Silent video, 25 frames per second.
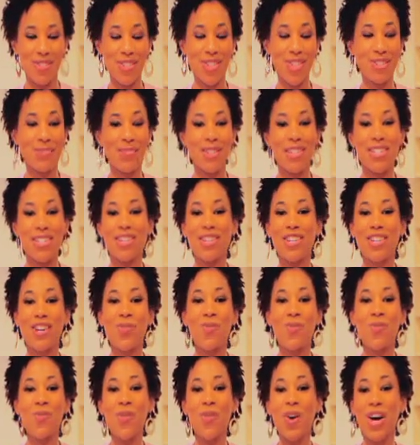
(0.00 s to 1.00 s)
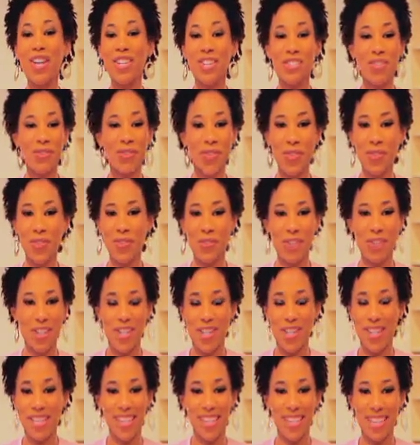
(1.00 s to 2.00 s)
which means they're wonderful for
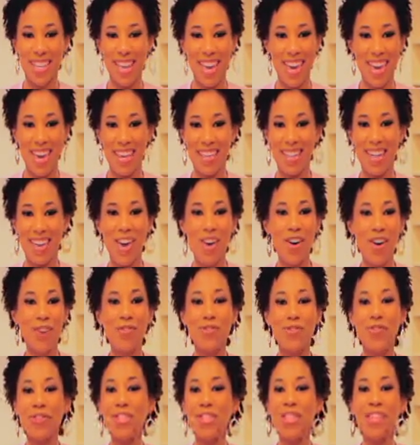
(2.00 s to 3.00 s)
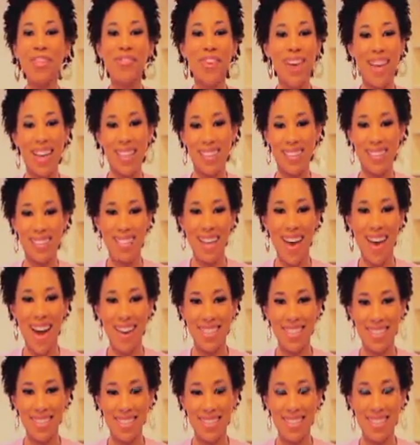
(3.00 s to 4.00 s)
your skin, full of
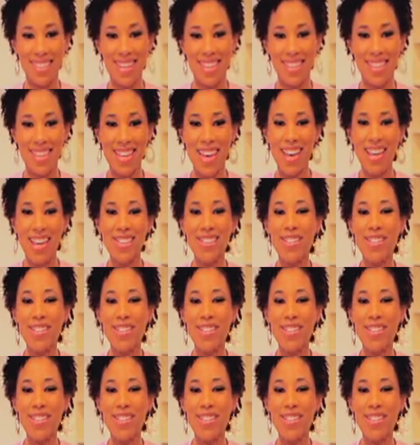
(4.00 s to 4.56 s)
antioxidants.